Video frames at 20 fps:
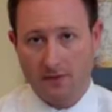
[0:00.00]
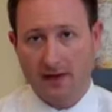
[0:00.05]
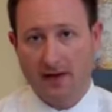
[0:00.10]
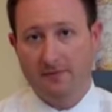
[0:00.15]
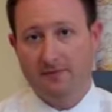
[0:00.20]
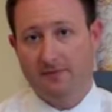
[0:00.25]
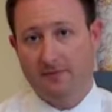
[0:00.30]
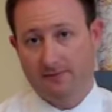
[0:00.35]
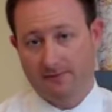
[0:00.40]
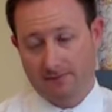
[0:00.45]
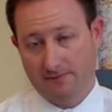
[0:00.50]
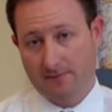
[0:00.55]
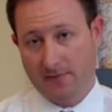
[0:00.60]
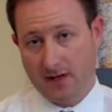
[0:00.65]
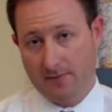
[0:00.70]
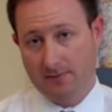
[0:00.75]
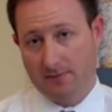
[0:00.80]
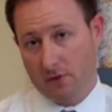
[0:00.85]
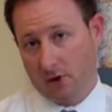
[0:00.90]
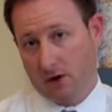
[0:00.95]
that
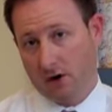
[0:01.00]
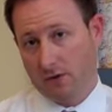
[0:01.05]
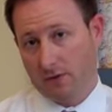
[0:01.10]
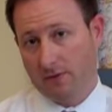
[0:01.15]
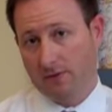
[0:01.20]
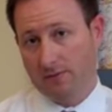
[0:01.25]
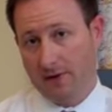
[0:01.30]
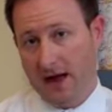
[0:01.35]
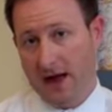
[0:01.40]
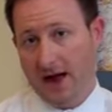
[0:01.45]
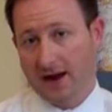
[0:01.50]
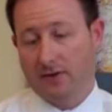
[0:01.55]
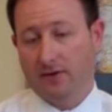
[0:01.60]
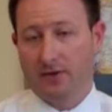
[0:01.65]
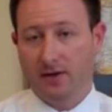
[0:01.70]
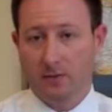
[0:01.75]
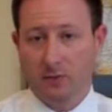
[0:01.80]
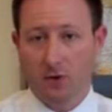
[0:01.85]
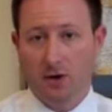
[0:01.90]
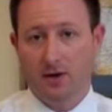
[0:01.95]
borrower back, or
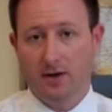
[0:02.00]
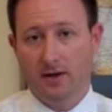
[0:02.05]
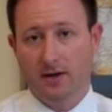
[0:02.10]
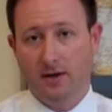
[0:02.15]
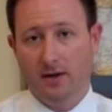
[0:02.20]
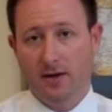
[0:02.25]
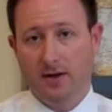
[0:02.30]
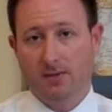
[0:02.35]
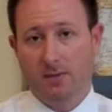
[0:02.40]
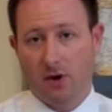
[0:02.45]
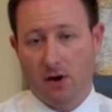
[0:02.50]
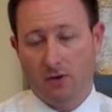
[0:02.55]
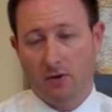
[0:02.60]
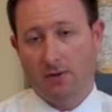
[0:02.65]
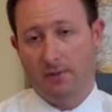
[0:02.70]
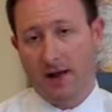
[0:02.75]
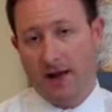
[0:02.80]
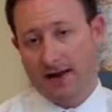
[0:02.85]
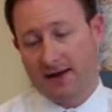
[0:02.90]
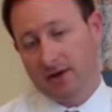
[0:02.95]
they want a borrower
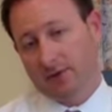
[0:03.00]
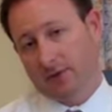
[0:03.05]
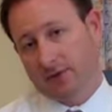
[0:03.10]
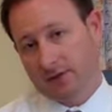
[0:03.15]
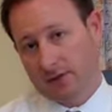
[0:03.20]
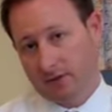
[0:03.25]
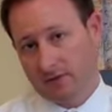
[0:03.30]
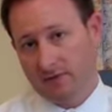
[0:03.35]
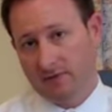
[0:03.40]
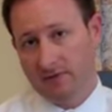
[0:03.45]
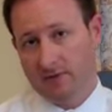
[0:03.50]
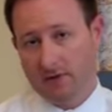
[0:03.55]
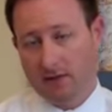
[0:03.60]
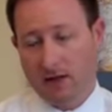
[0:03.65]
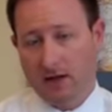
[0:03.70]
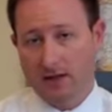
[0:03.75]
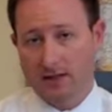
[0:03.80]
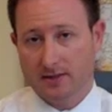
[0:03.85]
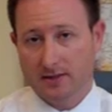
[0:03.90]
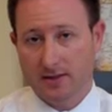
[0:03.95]
back in return for the
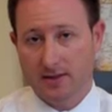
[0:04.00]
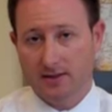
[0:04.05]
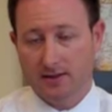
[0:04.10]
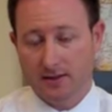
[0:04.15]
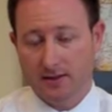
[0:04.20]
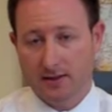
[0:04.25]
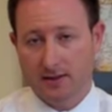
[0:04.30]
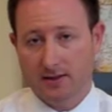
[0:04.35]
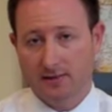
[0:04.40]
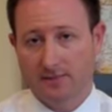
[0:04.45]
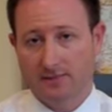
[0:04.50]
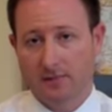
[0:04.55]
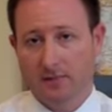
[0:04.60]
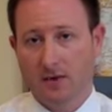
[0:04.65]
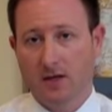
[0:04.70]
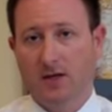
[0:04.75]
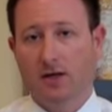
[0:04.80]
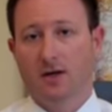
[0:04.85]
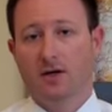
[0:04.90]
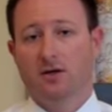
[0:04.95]
loss they took.
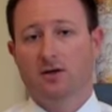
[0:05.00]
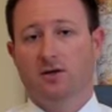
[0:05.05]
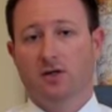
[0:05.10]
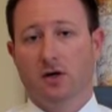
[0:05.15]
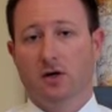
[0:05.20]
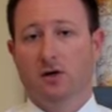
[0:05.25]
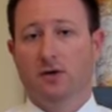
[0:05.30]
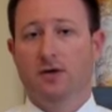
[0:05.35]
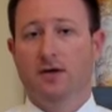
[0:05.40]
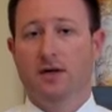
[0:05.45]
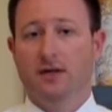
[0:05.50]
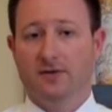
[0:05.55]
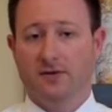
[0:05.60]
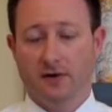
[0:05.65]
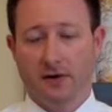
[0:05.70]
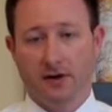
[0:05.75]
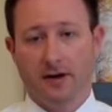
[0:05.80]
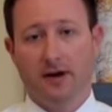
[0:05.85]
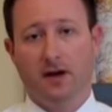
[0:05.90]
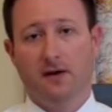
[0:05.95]
So it's
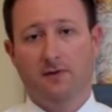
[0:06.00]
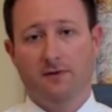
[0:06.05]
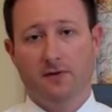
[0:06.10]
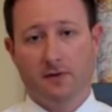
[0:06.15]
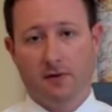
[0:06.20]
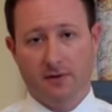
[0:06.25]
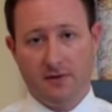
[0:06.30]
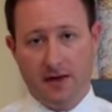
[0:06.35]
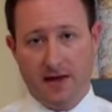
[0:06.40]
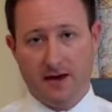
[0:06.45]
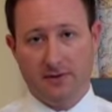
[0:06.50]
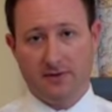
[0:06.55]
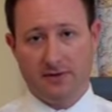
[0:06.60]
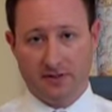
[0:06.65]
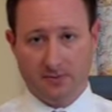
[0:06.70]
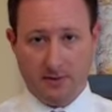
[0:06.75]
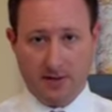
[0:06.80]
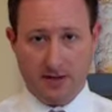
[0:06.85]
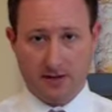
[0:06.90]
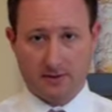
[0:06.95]
very helpful in that
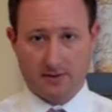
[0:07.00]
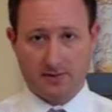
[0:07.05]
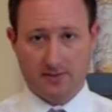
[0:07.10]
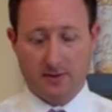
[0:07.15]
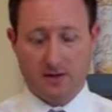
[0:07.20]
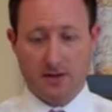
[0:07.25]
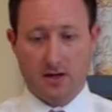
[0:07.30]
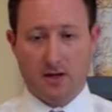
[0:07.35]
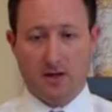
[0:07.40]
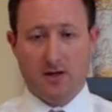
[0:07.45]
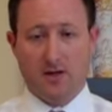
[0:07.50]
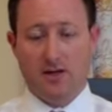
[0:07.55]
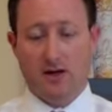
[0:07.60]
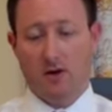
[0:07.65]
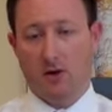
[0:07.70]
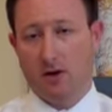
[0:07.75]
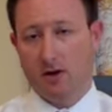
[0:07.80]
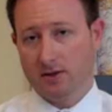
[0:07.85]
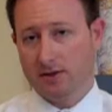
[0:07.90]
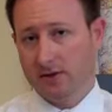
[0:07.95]
respect. Now
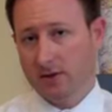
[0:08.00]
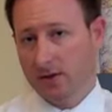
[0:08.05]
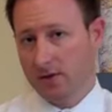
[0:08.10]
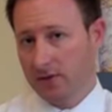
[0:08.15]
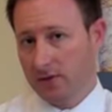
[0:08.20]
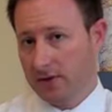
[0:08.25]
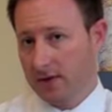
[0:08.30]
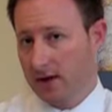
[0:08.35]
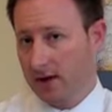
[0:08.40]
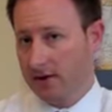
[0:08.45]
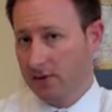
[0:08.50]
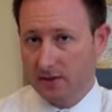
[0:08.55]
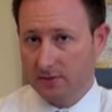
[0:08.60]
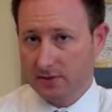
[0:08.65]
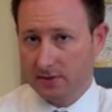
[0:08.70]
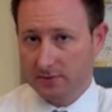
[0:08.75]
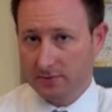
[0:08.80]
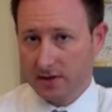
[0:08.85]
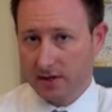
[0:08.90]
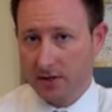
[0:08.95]
also with
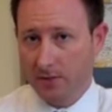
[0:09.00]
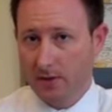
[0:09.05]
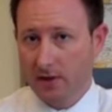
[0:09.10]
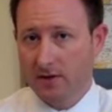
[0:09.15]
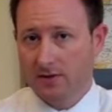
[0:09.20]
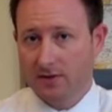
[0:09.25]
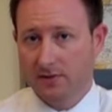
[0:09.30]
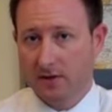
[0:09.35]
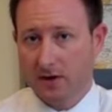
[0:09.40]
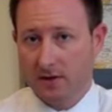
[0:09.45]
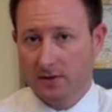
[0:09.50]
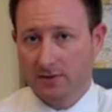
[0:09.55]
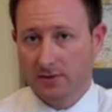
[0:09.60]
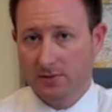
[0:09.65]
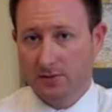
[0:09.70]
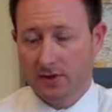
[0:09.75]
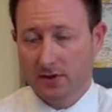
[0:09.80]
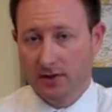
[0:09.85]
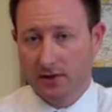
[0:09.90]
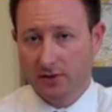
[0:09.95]
condominiums have also
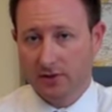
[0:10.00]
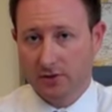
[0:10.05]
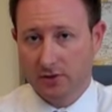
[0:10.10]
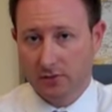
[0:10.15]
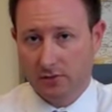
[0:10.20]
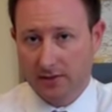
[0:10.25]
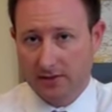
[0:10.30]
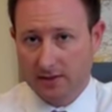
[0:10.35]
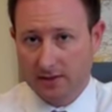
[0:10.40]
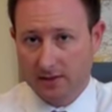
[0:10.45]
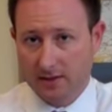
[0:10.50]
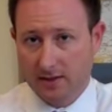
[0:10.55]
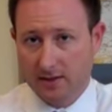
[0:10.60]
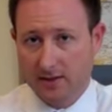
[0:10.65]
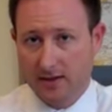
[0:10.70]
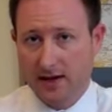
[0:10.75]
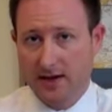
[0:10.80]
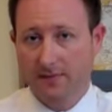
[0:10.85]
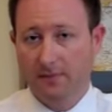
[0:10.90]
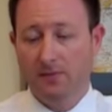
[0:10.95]
been an issue recently in
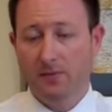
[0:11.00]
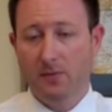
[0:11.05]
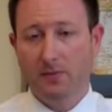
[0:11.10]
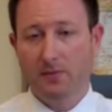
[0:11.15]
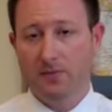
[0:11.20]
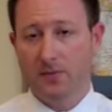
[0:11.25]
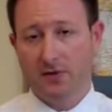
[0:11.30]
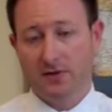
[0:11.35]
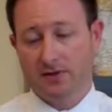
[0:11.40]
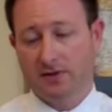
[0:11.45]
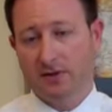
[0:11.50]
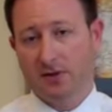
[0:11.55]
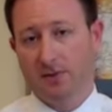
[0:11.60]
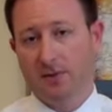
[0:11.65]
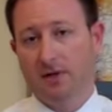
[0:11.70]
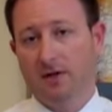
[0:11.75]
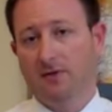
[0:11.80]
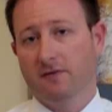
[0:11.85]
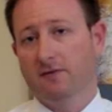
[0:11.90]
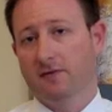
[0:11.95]
that there's so
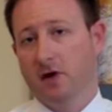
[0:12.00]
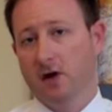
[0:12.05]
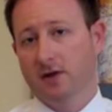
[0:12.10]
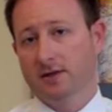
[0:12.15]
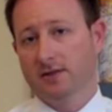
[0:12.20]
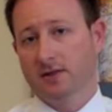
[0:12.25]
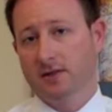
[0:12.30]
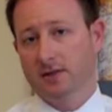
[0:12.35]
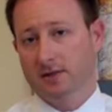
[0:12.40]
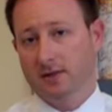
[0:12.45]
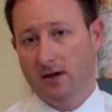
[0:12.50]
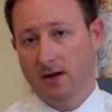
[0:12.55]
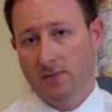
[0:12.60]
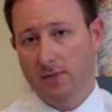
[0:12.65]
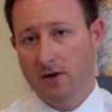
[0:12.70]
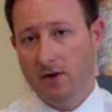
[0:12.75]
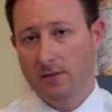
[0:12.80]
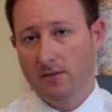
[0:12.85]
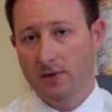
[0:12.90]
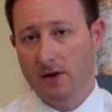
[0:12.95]
many defaults in these
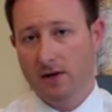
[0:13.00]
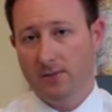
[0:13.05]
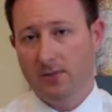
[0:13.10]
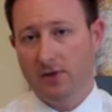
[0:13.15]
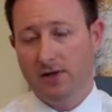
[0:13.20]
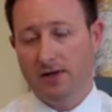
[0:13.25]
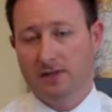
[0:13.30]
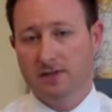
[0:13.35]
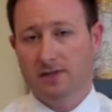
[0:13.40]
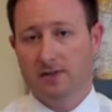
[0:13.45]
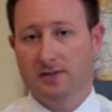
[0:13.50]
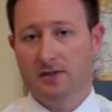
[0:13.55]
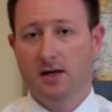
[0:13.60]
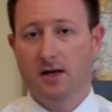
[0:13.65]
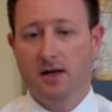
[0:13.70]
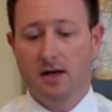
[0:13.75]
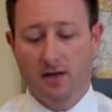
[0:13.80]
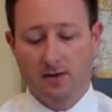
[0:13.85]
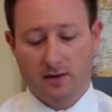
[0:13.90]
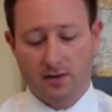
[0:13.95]
condominium complexes.
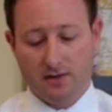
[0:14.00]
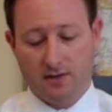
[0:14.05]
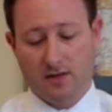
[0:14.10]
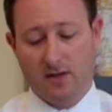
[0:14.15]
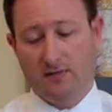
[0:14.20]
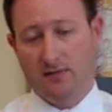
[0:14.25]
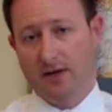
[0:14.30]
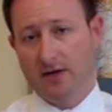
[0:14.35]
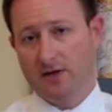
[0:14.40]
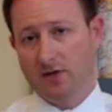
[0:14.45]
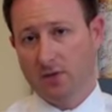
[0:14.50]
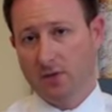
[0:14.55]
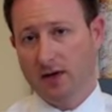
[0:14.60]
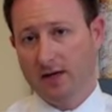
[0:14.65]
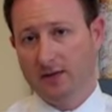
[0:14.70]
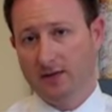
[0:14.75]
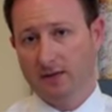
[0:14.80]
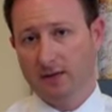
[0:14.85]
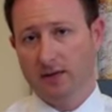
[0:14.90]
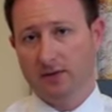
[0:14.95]
There's a lot of
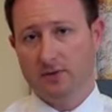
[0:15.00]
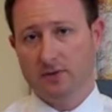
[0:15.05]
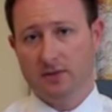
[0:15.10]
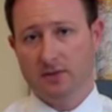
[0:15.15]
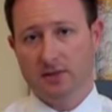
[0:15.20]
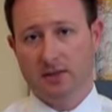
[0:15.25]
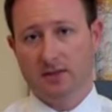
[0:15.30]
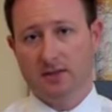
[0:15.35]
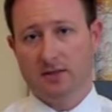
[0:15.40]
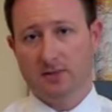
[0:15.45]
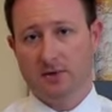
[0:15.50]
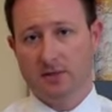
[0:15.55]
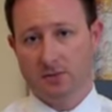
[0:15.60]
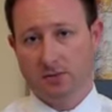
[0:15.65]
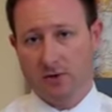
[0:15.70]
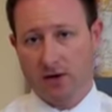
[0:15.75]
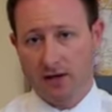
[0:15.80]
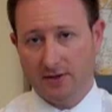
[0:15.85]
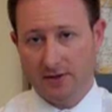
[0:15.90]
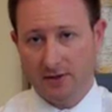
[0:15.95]
HOA delinquencies, some of these
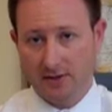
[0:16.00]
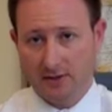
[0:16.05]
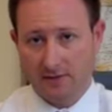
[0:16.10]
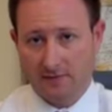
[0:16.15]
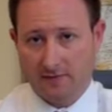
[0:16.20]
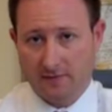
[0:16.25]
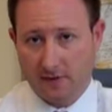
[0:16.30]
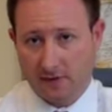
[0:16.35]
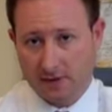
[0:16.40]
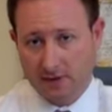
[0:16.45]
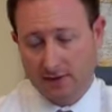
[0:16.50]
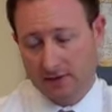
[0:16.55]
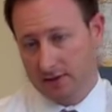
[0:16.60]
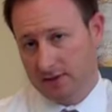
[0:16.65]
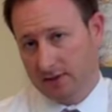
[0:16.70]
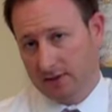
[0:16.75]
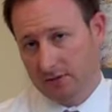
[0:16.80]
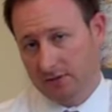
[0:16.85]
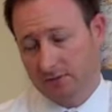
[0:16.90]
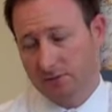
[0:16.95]
projects have fallen into
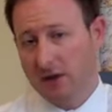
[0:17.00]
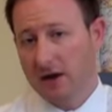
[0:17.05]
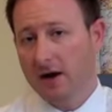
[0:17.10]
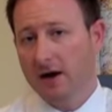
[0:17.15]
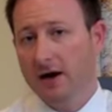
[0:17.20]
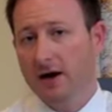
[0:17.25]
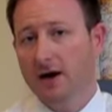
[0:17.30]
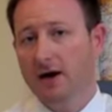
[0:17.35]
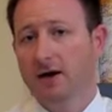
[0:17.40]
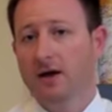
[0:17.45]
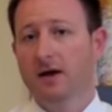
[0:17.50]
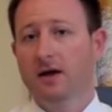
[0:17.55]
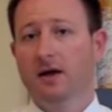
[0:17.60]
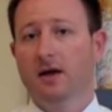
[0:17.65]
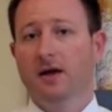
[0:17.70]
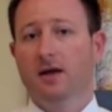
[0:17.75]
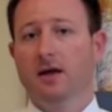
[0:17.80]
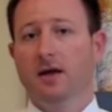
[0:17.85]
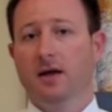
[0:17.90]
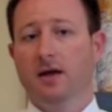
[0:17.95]
disrepair,
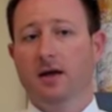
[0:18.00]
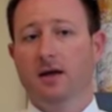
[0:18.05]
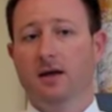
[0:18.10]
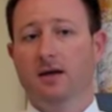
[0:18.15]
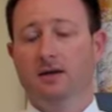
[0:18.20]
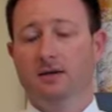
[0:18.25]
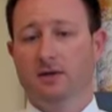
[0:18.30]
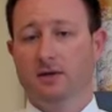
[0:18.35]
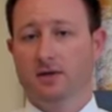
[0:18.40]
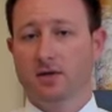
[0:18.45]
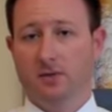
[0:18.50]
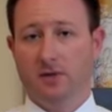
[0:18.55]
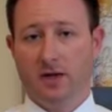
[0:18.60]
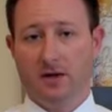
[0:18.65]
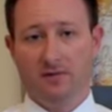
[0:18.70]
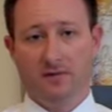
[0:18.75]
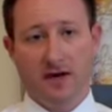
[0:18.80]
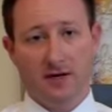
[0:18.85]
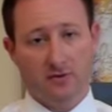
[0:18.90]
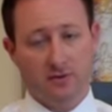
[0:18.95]
and there's too many
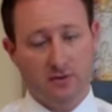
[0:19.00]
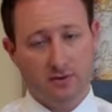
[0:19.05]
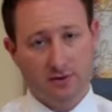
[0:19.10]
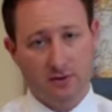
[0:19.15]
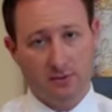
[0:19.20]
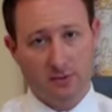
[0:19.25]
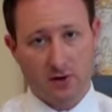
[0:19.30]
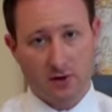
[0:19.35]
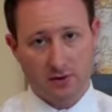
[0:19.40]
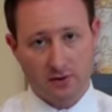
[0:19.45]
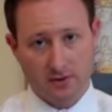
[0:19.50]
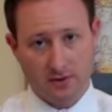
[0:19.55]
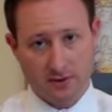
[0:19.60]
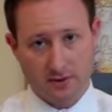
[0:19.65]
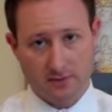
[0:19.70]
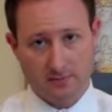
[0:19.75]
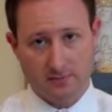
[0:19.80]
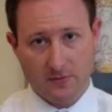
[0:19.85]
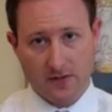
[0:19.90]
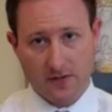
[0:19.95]
investors that have purchased in
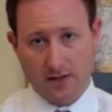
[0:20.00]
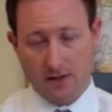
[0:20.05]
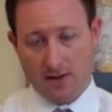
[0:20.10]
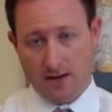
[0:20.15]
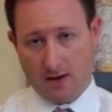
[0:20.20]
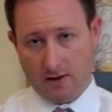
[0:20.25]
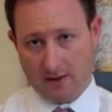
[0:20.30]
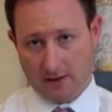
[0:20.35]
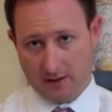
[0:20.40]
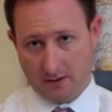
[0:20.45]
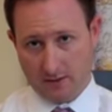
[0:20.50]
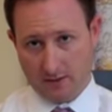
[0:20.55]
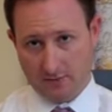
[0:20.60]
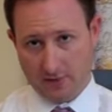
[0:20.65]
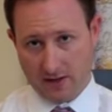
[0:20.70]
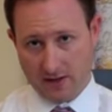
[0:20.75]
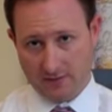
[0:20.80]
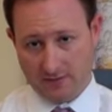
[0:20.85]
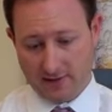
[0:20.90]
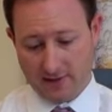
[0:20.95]
them. Now with
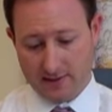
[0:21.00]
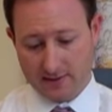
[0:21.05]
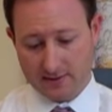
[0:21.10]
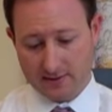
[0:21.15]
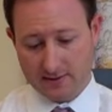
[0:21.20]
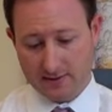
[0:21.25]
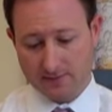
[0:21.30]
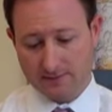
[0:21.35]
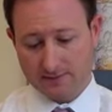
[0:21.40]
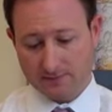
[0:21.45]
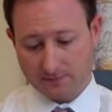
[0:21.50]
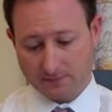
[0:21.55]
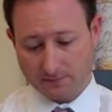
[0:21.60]
HomePath financing,